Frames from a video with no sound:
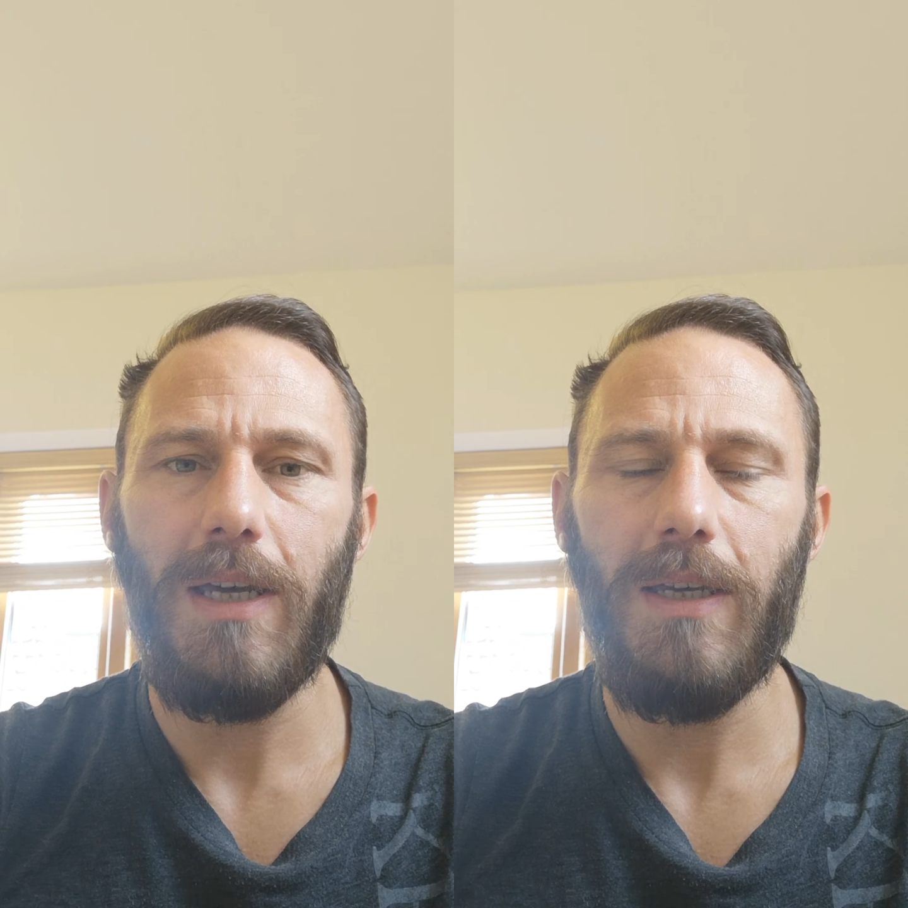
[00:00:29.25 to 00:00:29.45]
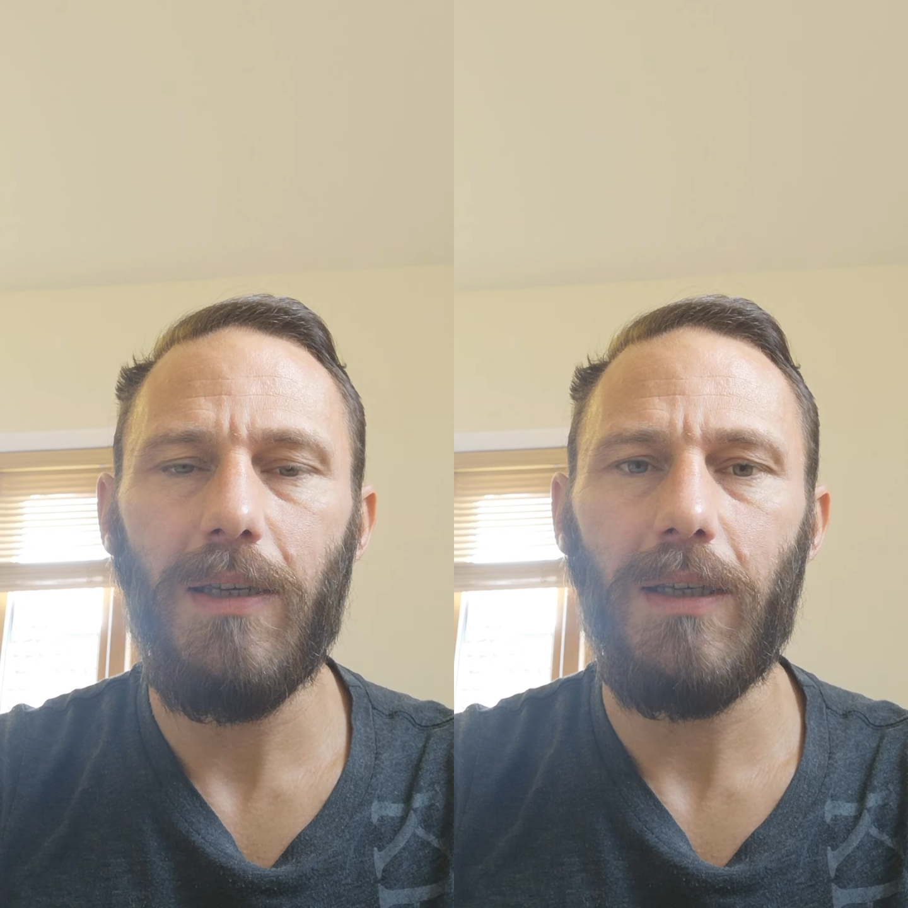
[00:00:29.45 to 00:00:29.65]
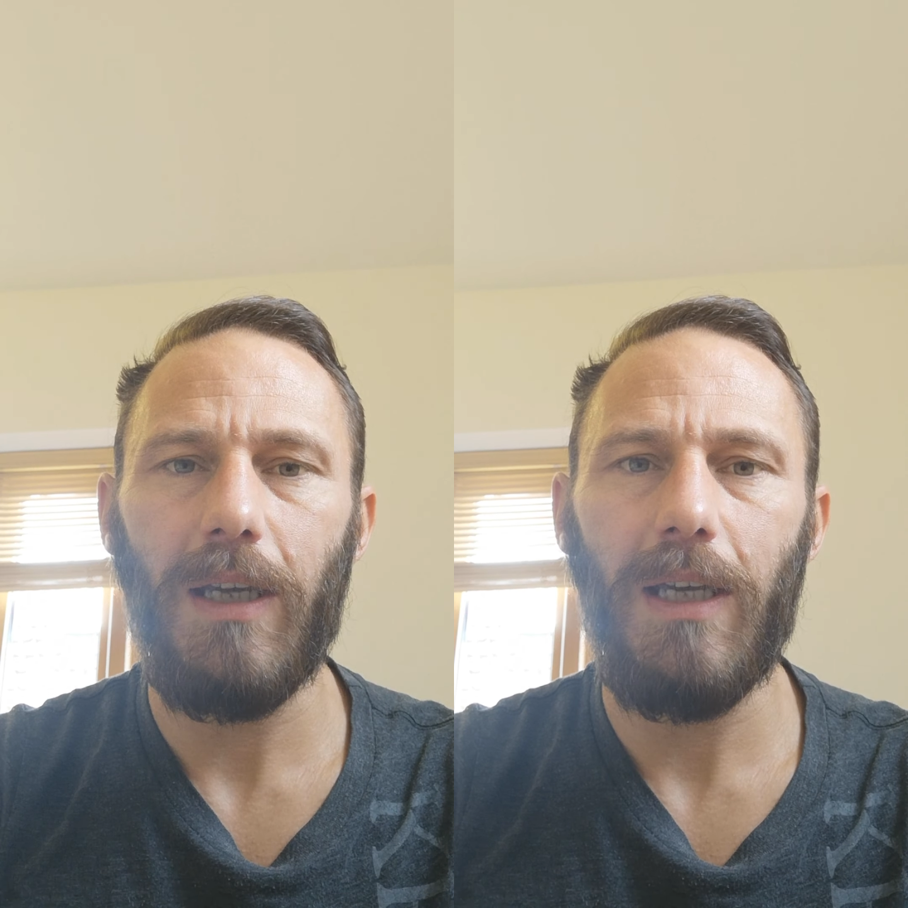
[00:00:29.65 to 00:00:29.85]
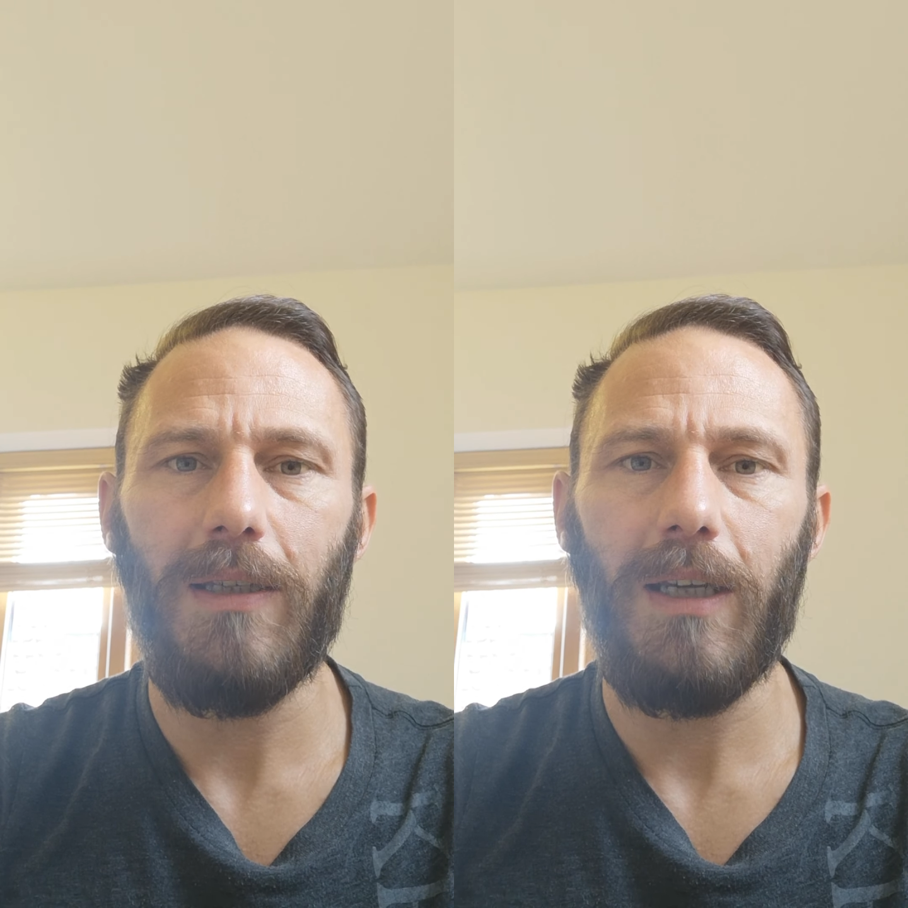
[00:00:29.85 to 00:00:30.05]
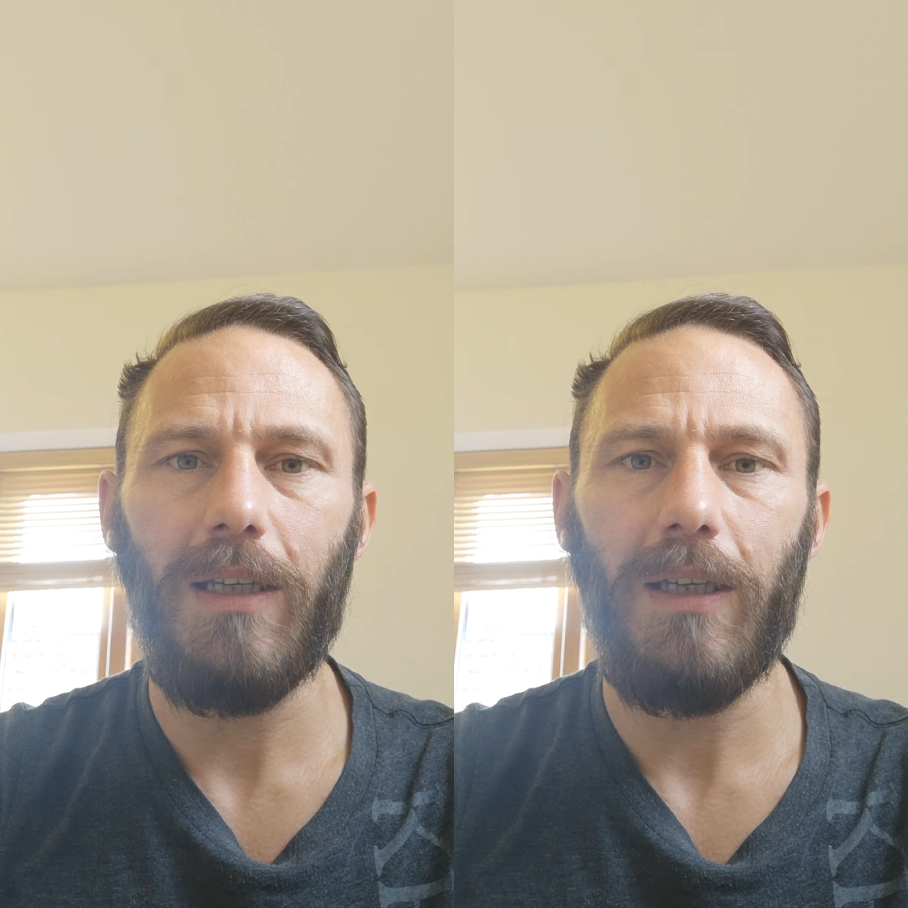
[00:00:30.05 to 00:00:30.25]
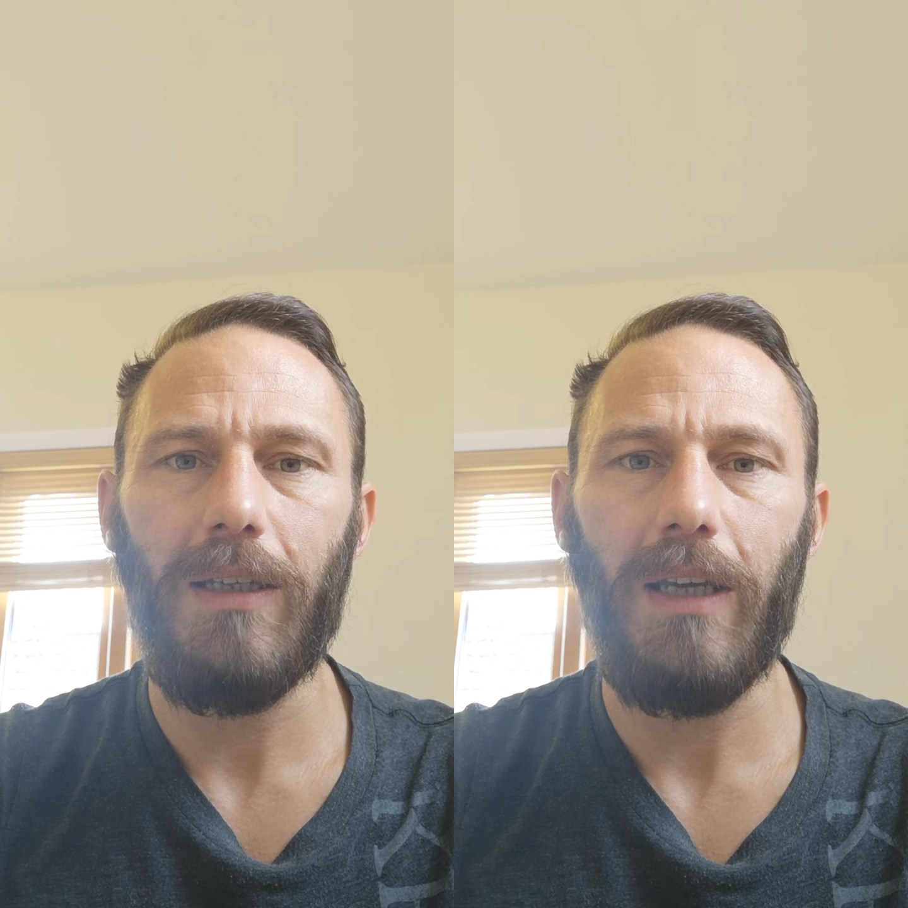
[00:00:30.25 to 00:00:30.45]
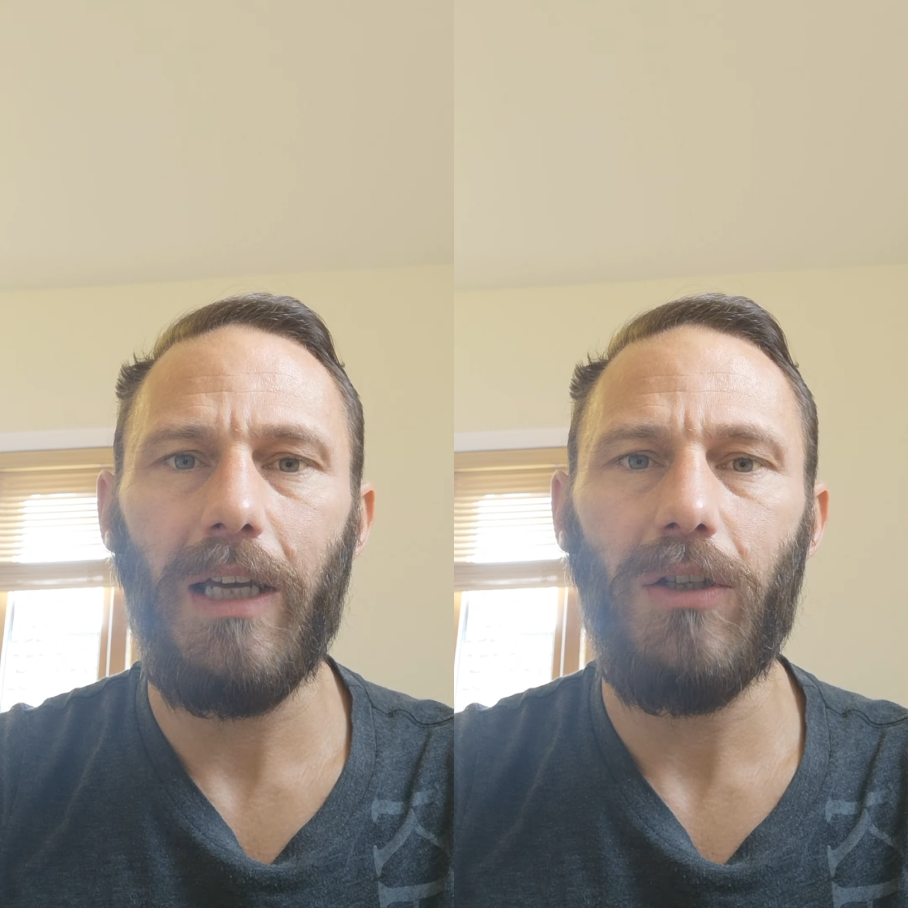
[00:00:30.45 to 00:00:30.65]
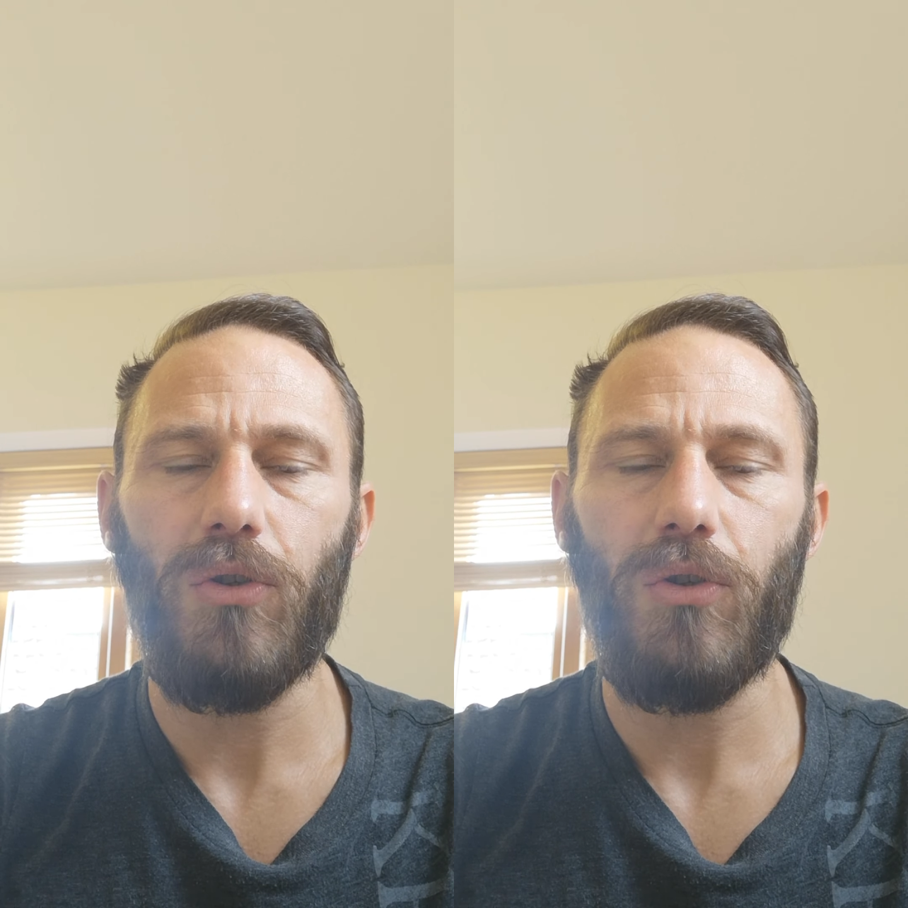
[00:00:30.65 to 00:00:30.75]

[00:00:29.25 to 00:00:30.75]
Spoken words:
is it is a